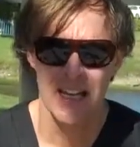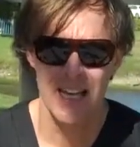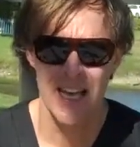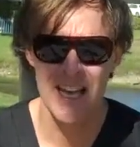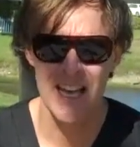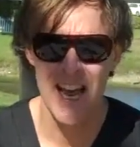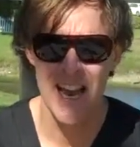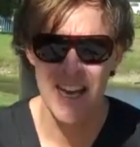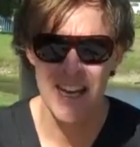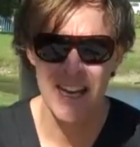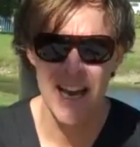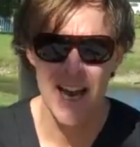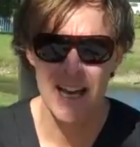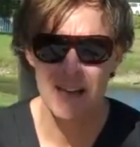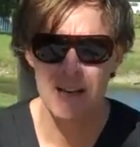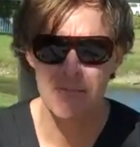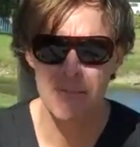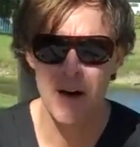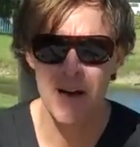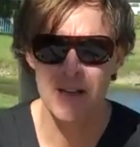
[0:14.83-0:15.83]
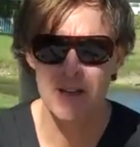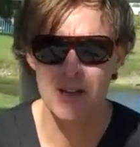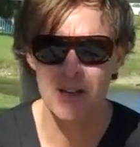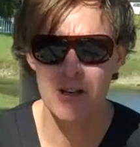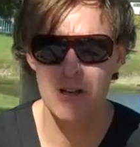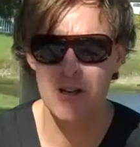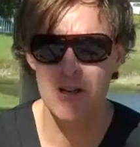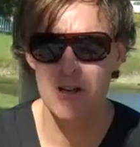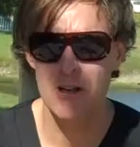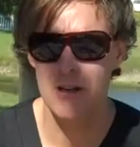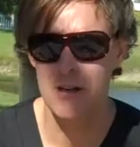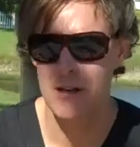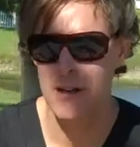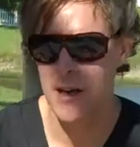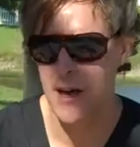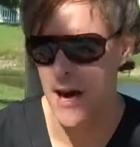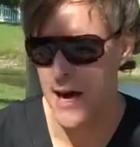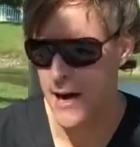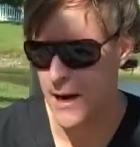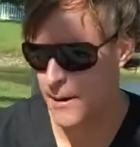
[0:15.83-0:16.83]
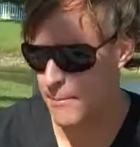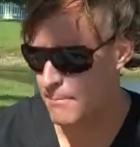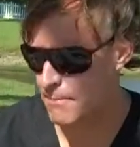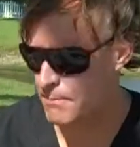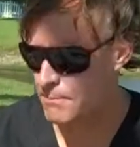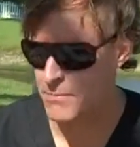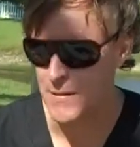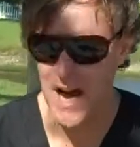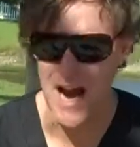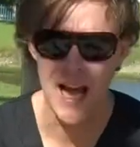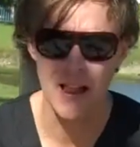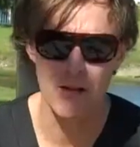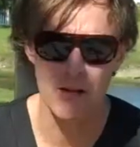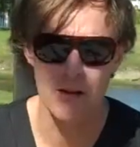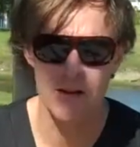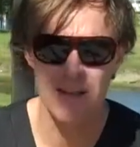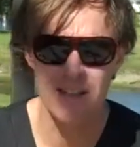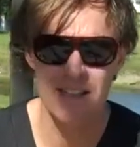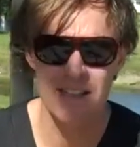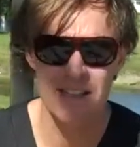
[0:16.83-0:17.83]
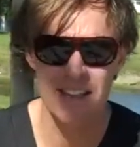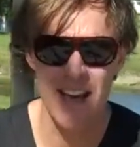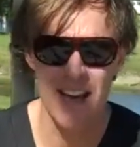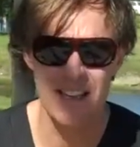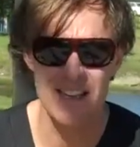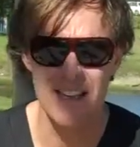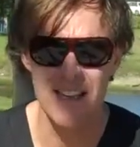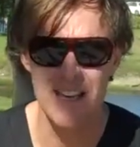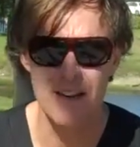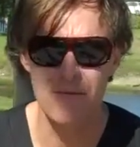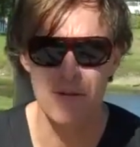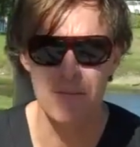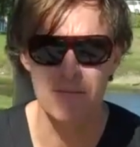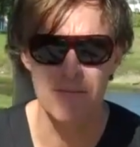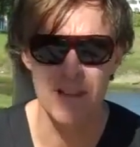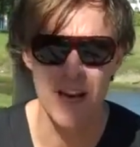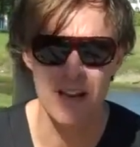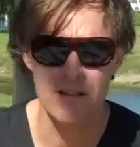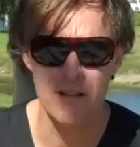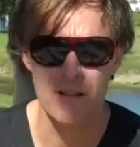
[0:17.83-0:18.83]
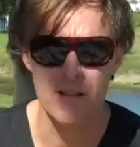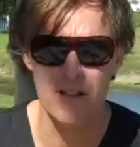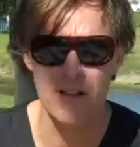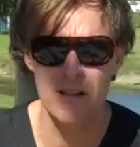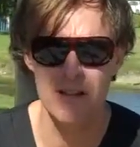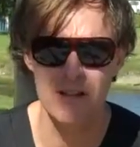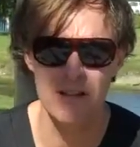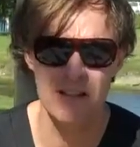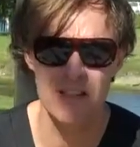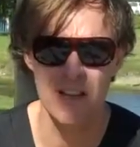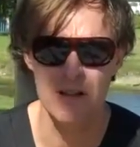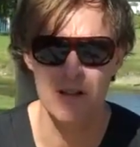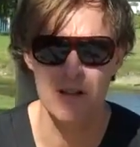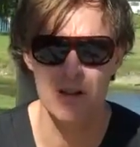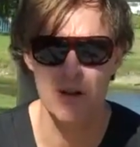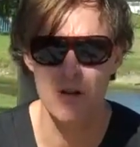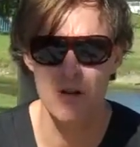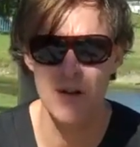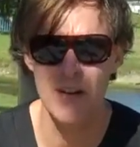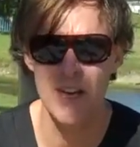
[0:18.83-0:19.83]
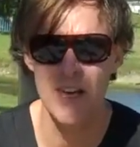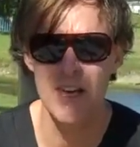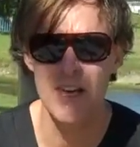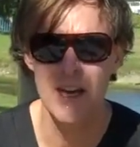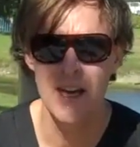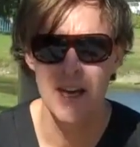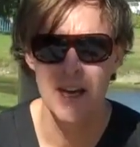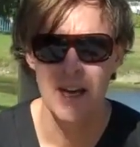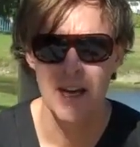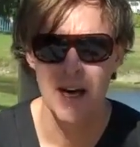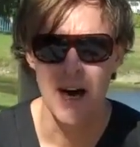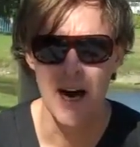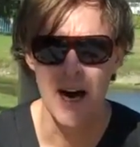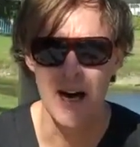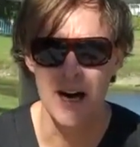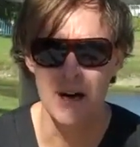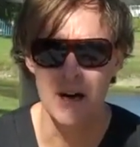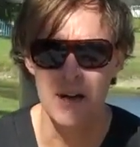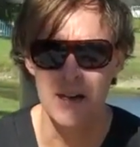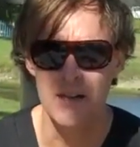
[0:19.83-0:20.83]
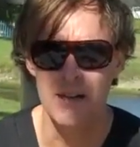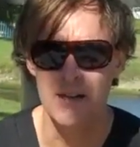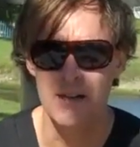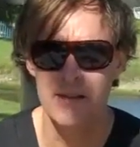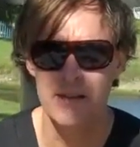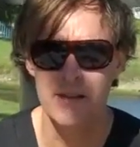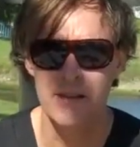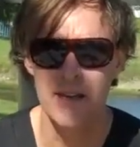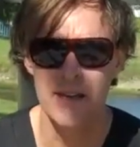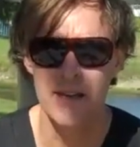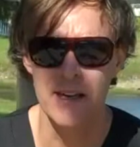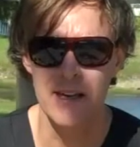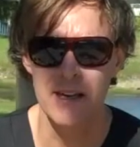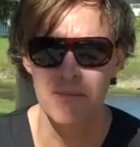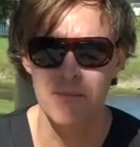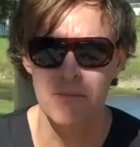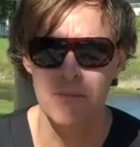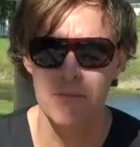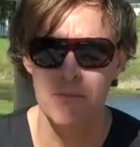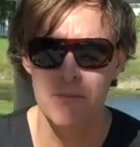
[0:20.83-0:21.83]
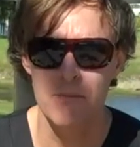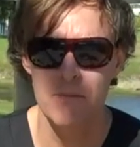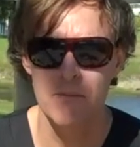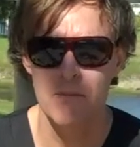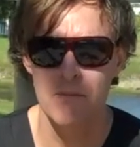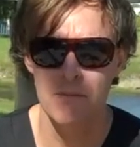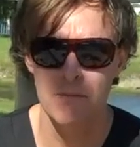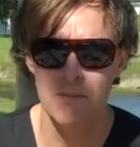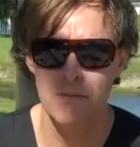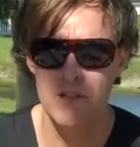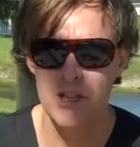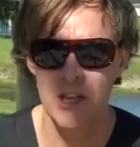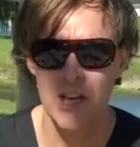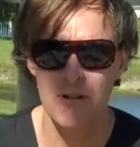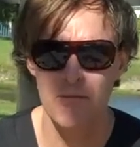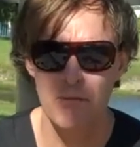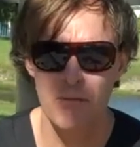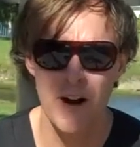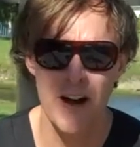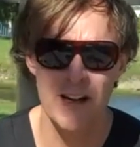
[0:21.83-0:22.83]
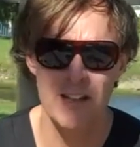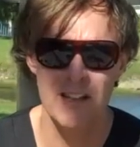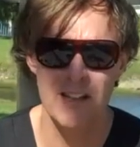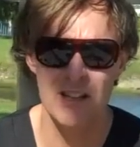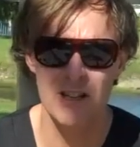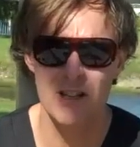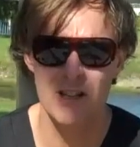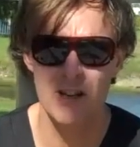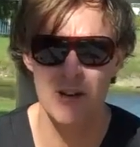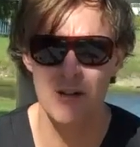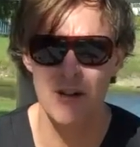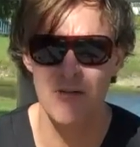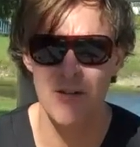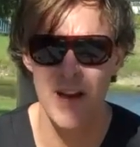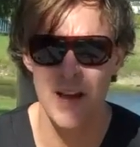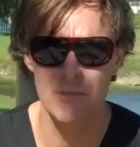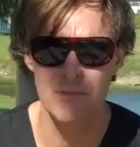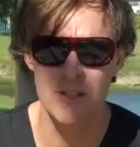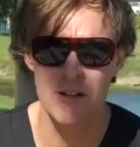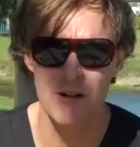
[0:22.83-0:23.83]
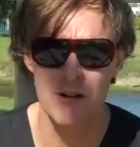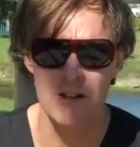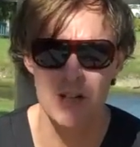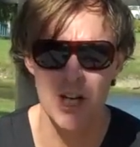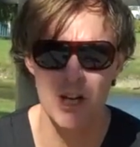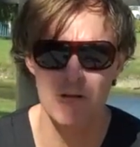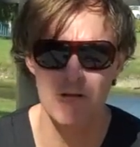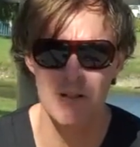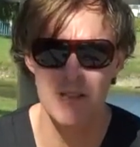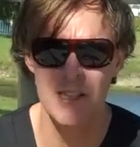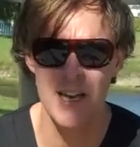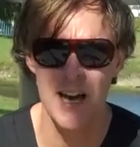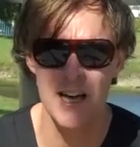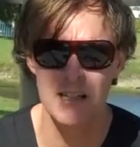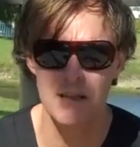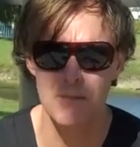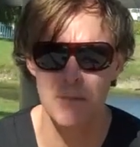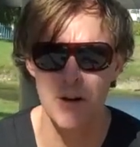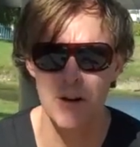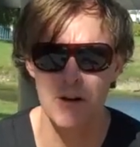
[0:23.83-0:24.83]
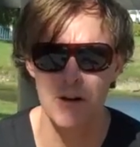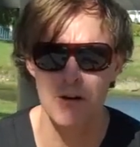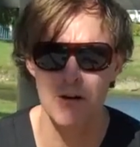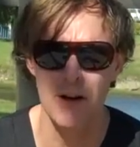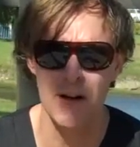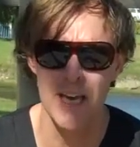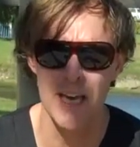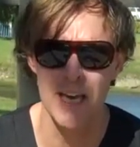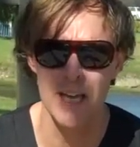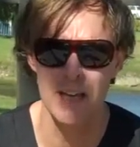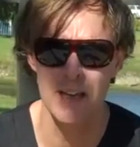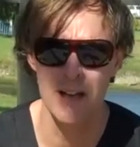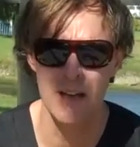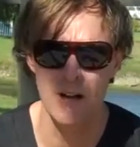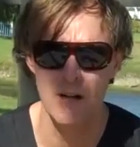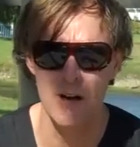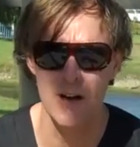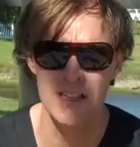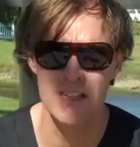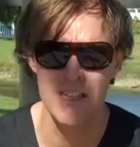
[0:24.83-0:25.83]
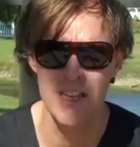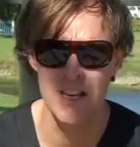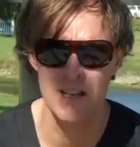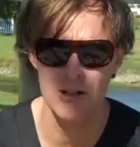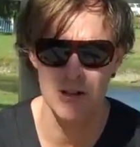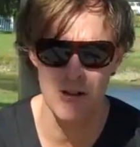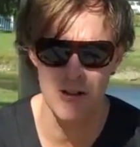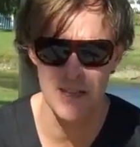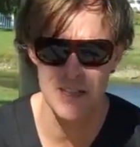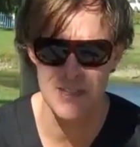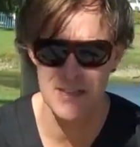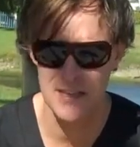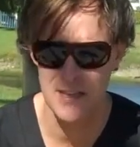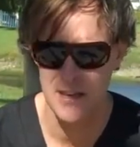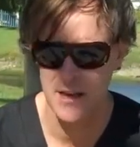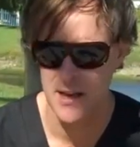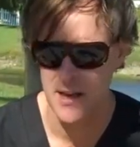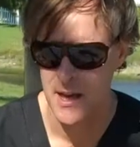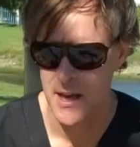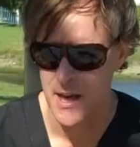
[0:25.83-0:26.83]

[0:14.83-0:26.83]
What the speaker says: Kinetic acupuncture, I learned this technique from Dr. Hyung-Suk Choi, the chief practitioner of Hamso Children's Hospital in Los Angeles.